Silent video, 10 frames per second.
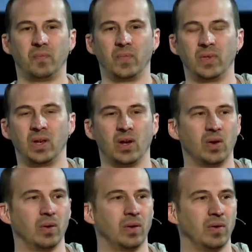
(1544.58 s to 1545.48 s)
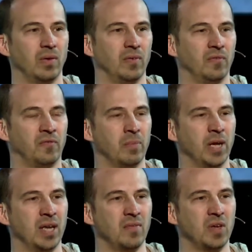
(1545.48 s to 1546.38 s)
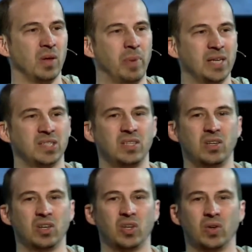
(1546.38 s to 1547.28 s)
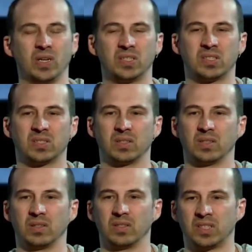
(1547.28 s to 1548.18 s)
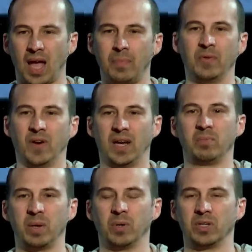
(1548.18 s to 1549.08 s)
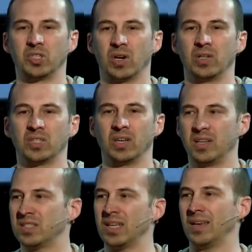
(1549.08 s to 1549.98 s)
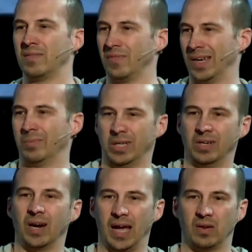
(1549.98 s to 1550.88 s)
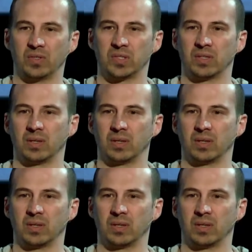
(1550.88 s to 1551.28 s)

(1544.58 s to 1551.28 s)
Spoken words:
You know, for many of you, the best thing you could do is stop inviting people to church and instead invite them into your house.